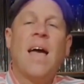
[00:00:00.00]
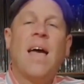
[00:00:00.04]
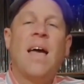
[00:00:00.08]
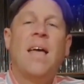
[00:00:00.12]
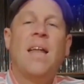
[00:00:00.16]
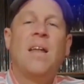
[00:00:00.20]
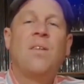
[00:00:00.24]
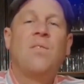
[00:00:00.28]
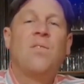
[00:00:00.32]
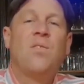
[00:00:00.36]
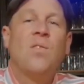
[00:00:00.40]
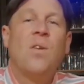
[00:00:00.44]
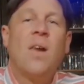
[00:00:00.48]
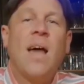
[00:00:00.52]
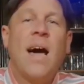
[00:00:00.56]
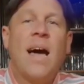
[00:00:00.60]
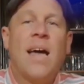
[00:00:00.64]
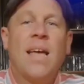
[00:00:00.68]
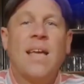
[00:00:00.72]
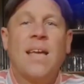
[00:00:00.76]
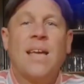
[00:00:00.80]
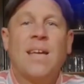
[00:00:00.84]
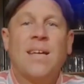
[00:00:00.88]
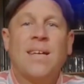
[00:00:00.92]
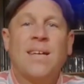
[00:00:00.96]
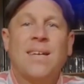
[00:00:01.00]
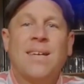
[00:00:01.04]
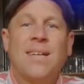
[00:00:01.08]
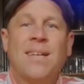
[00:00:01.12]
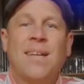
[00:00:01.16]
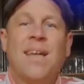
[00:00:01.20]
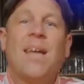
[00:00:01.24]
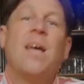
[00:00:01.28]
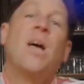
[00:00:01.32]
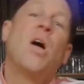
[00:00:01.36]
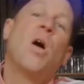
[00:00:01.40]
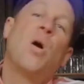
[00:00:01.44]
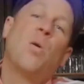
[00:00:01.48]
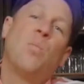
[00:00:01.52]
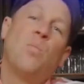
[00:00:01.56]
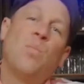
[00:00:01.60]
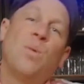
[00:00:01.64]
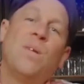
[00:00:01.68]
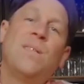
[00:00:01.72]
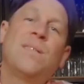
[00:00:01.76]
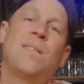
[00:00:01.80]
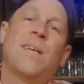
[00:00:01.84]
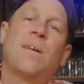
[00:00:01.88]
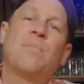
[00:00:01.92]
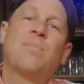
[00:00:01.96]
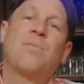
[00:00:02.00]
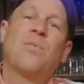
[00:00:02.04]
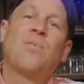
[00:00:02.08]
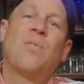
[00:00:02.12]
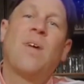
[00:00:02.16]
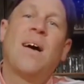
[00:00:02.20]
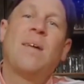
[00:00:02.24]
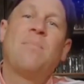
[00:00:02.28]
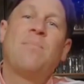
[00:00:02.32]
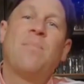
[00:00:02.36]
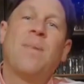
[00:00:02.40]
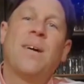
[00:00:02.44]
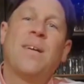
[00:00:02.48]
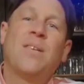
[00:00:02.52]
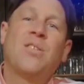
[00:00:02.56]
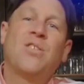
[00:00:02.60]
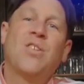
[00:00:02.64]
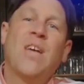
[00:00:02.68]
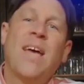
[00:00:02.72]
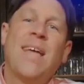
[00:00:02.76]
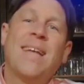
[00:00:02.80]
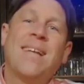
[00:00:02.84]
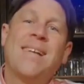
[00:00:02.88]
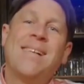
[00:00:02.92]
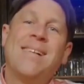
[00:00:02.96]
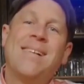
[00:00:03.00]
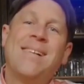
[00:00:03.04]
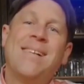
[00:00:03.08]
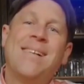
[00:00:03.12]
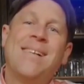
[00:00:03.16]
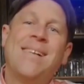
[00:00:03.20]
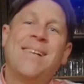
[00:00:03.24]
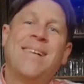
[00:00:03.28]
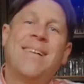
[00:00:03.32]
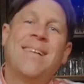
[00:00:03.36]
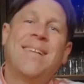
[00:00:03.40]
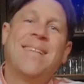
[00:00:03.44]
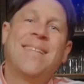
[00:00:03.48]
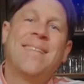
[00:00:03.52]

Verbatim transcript: And if you like it, please subscribe my channel.